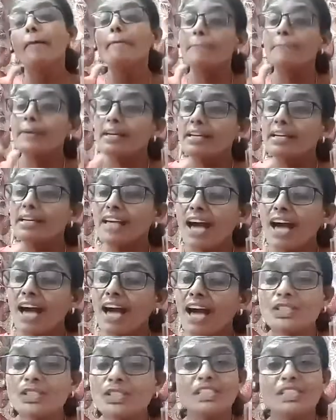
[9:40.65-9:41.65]
Pronounce
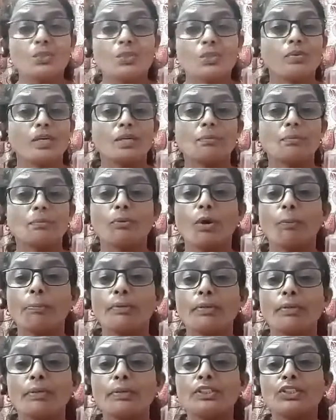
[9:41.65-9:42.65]
this word
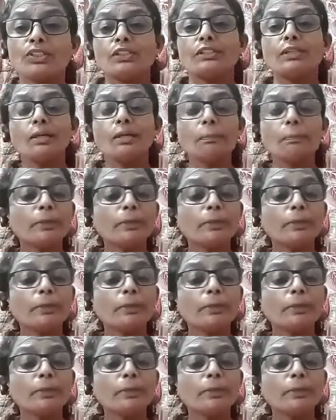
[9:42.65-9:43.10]
properly, children,